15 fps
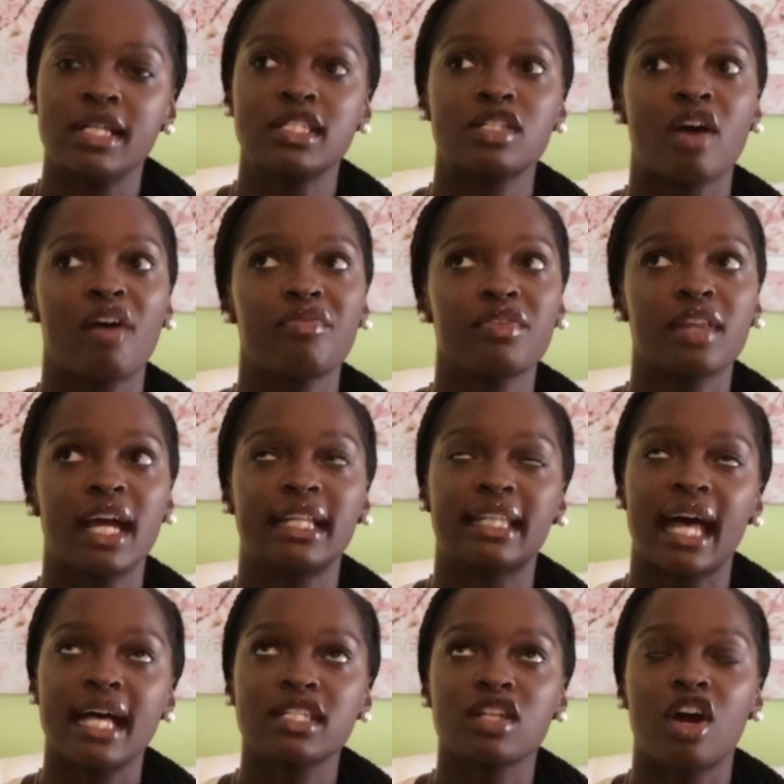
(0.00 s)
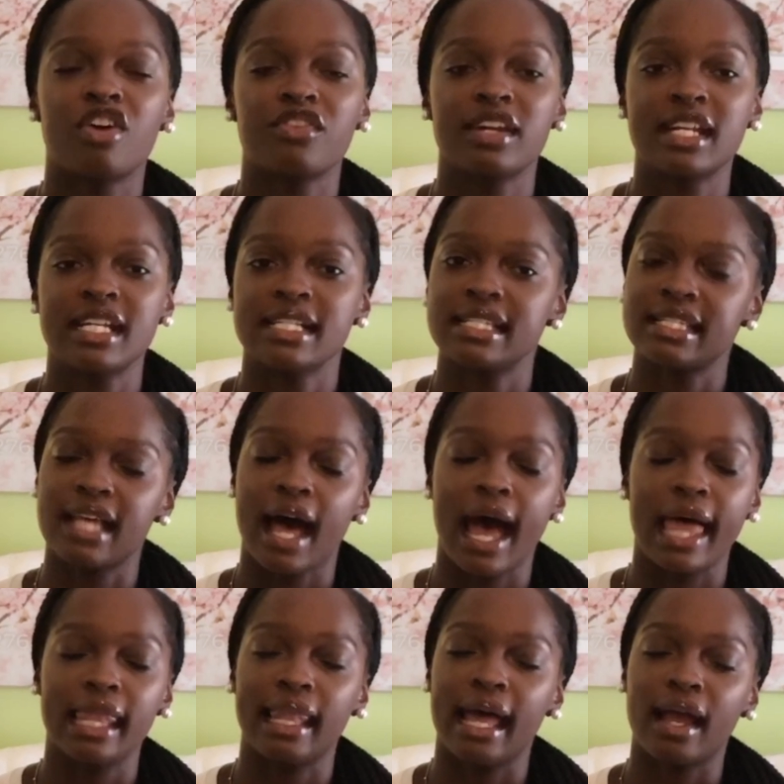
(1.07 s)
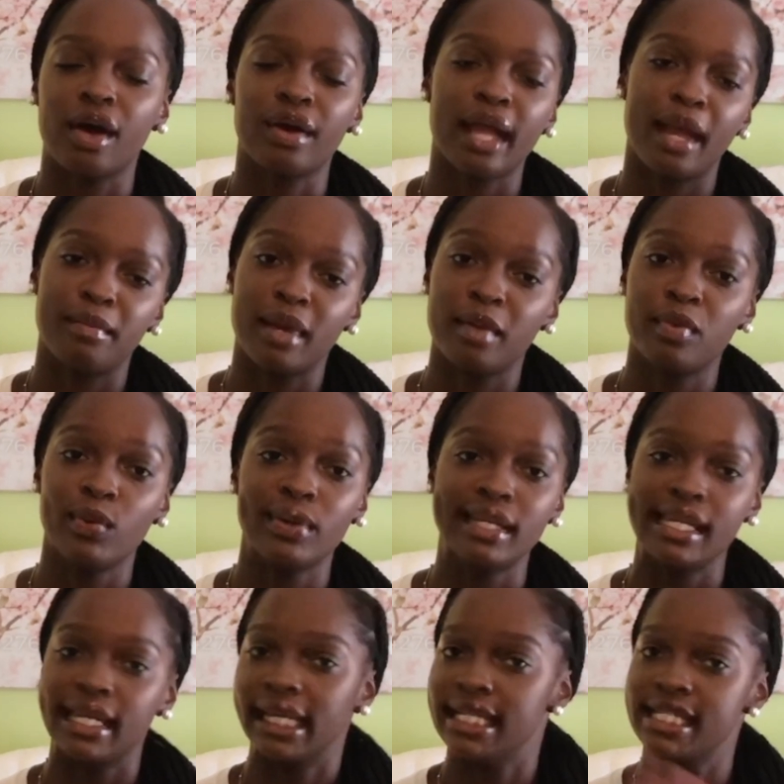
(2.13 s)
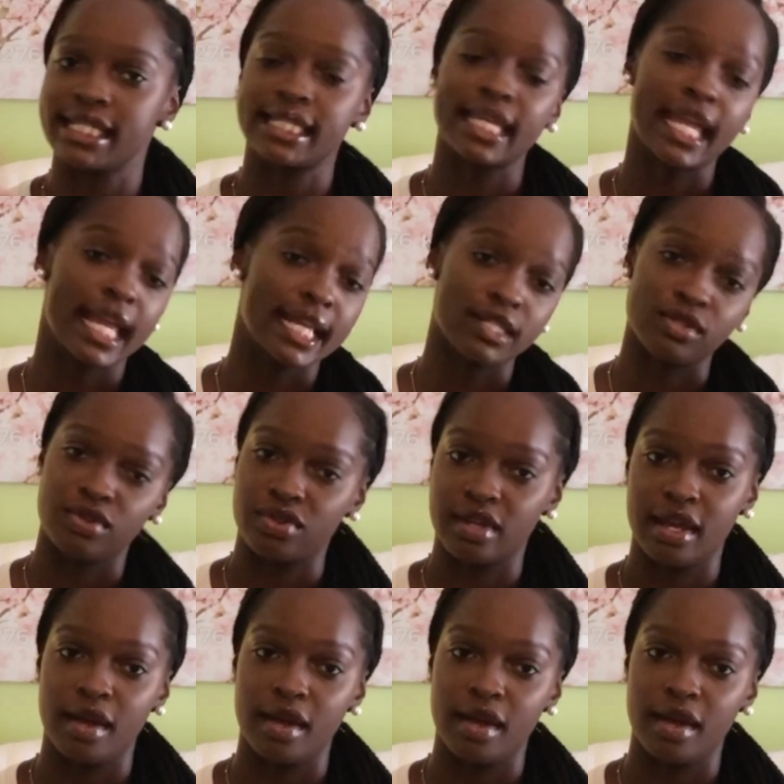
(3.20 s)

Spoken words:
So I feel like that's already a sign like, okay, maybe we need to just cancel